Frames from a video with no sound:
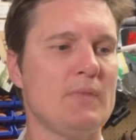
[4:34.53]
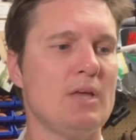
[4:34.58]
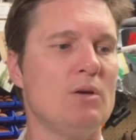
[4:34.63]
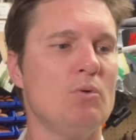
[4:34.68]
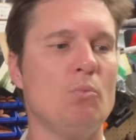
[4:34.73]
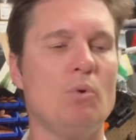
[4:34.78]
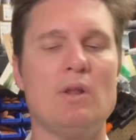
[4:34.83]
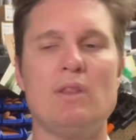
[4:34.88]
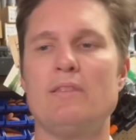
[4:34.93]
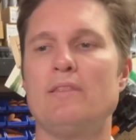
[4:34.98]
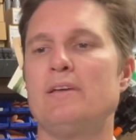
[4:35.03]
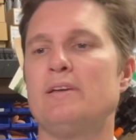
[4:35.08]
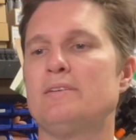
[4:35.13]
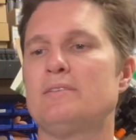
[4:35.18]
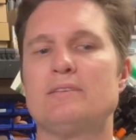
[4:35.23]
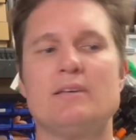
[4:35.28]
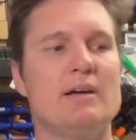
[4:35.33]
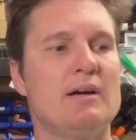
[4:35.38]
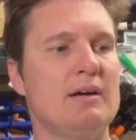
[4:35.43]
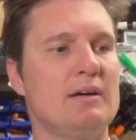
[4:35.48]
One of the
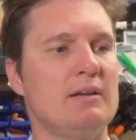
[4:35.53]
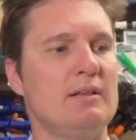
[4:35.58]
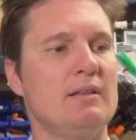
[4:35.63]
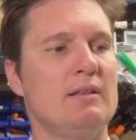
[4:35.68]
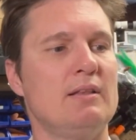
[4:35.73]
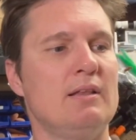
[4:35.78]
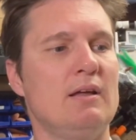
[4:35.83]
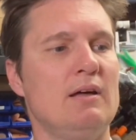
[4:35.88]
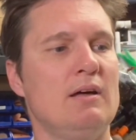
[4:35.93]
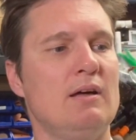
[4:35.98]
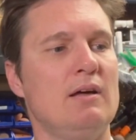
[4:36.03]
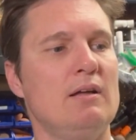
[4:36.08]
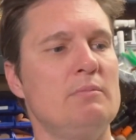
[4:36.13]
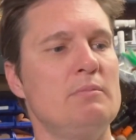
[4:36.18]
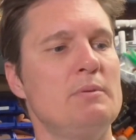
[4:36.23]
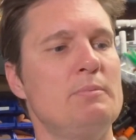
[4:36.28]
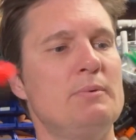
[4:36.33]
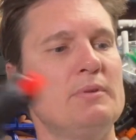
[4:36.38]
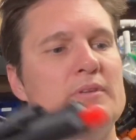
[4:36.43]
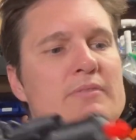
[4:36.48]
things, let
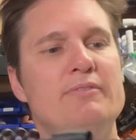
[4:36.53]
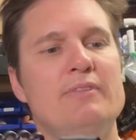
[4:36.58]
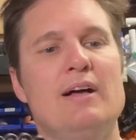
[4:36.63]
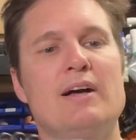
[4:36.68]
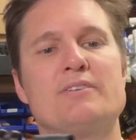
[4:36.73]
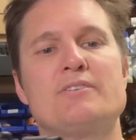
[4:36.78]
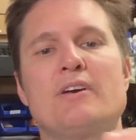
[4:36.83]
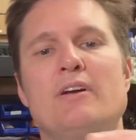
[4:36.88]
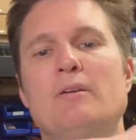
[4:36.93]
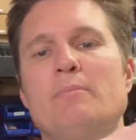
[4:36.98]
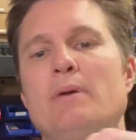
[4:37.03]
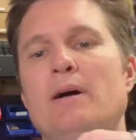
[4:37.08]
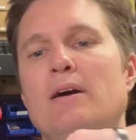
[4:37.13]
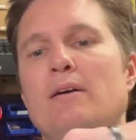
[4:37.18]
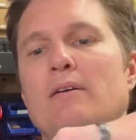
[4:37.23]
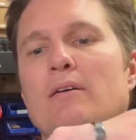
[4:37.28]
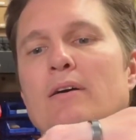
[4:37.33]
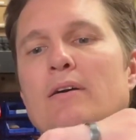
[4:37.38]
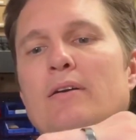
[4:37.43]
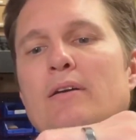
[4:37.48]
me put the flash hider
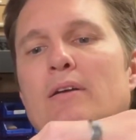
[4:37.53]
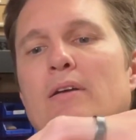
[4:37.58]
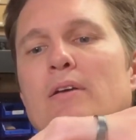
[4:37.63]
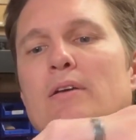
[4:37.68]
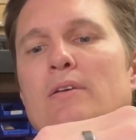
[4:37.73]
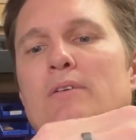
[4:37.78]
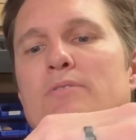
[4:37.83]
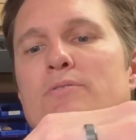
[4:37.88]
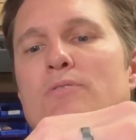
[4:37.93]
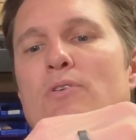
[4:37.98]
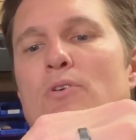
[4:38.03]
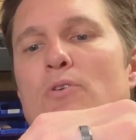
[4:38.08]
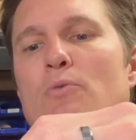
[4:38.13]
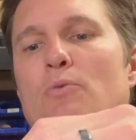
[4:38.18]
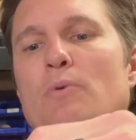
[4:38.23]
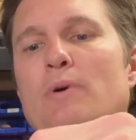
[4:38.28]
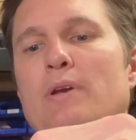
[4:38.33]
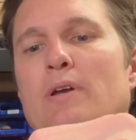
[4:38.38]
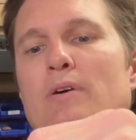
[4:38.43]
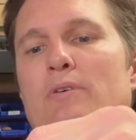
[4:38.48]
back on. So
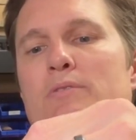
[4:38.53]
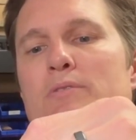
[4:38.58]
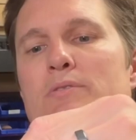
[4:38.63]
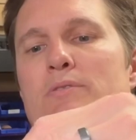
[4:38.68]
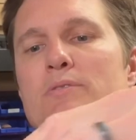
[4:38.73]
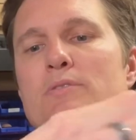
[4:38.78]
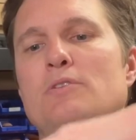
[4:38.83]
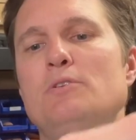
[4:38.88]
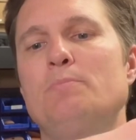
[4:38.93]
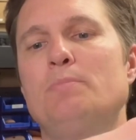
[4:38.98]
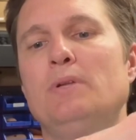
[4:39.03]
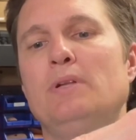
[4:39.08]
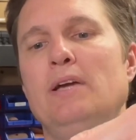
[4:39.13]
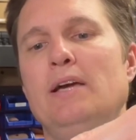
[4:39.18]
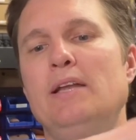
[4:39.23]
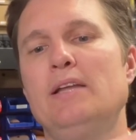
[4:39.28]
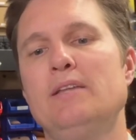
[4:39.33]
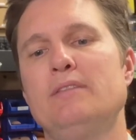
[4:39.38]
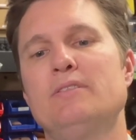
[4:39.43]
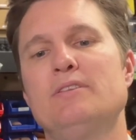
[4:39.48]
when I was
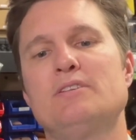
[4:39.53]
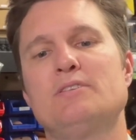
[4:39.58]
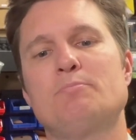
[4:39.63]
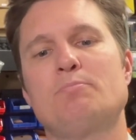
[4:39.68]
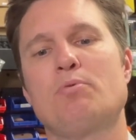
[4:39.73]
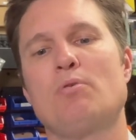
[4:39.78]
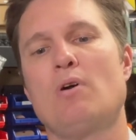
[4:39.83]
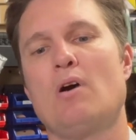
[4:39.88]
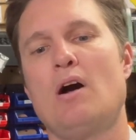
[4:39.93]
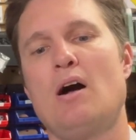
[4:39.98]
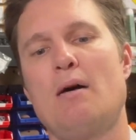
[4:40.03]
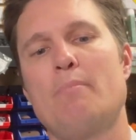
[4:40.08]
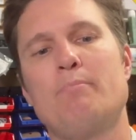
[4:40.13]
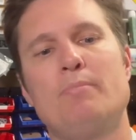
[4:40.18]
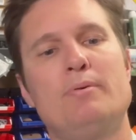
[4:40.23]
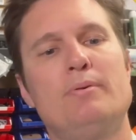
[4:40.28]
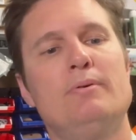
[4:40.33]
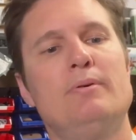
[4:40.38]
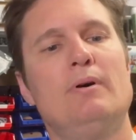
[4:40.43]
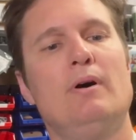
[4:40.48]
duplicating this
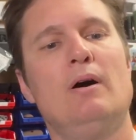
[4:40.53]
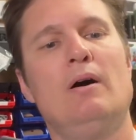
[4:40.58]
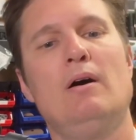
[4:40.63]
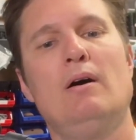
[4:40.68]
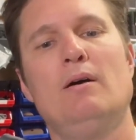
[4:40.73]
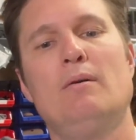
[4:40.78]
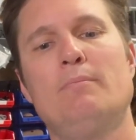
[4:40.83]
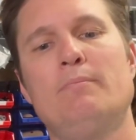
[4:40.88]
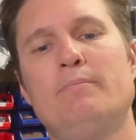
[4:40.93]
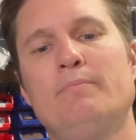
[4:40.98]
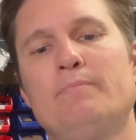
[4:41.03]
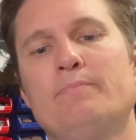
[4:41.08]
prop, I